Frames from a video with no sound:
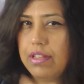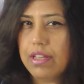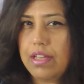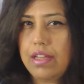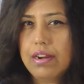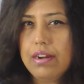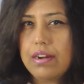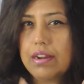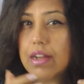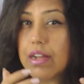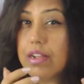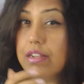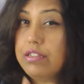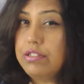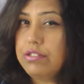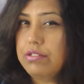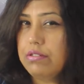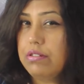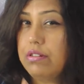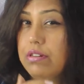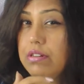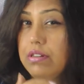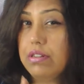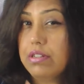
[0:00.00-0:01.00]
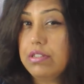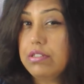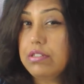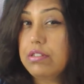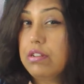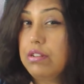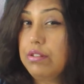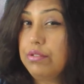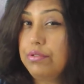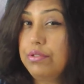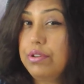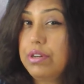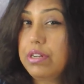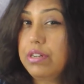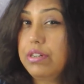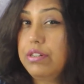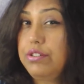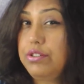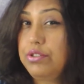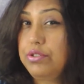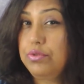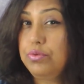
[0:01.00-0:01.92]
their culture is lower